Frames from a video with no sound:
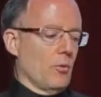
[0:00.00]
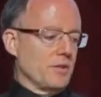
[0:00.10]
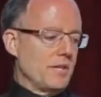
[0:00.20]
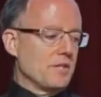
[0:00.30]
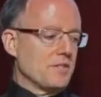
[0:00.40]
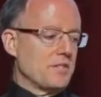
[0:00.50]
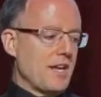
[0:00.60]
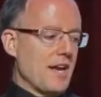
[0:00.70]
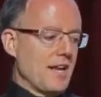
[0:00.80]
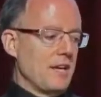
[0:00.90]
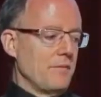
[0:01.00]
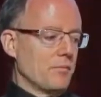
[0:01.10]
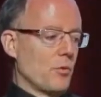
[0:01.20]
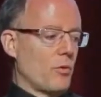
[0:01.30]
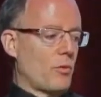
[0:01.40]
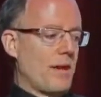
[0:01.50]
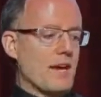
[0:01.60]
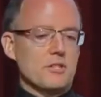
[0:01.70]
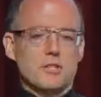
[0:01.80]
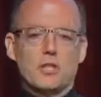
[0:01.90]
We did a study where we
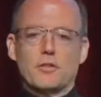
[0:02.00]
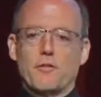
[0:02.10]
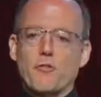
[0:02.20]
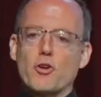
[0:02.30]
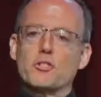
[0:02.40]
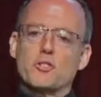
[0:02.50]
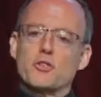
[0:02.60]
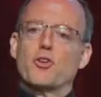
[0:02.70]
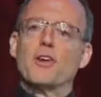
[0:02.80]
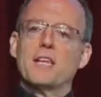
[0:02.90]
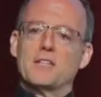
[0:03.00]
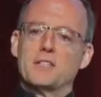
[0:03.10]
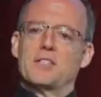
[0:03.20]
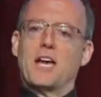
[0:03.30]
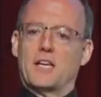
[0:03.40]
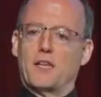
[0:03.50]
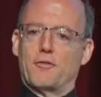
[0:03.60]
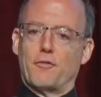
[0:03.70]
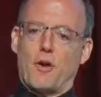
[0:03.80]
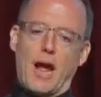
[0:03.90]
actually took the first 30
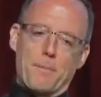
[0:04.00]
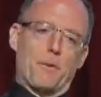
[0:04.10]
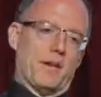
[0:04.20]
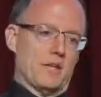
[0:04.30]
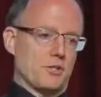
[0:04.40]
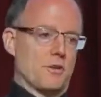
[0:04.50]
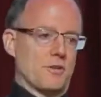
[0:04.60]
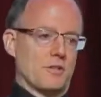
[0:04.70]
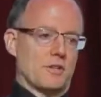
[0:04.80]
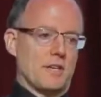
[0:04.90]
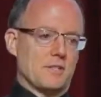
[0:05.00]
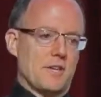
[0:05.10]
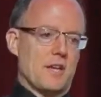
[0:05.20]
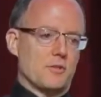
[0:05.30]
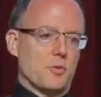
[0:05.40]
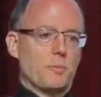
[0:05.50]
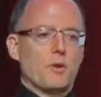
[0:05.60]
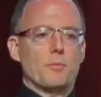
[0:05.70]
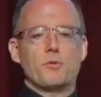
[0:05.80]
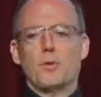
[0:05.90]
consecutive operating engineers that they sent us. We
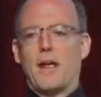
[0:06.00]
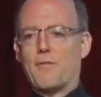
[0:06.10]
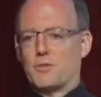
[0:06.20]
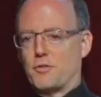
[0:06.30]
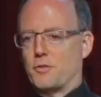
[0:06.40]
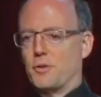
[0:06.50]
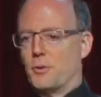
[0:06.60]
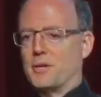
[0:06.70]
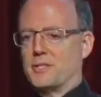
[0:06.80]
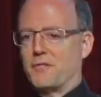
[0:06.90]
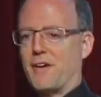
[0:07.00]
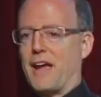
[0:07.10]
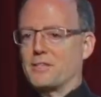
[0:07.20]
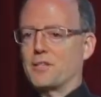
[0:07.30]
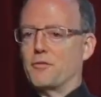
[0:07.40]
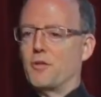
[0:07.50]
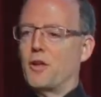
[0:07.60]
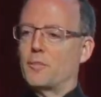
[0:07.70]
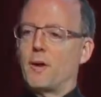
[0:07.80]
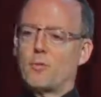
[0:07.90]
put them through an average of 3 weeks of fasting
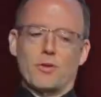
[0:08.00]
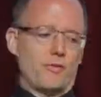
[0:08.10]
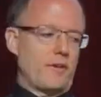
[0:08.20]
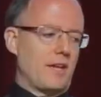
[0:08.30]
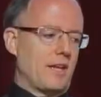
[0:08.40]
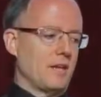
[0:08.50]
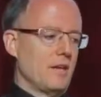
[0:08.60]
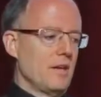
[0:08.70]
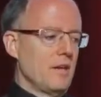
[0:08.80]
followed by refeeding,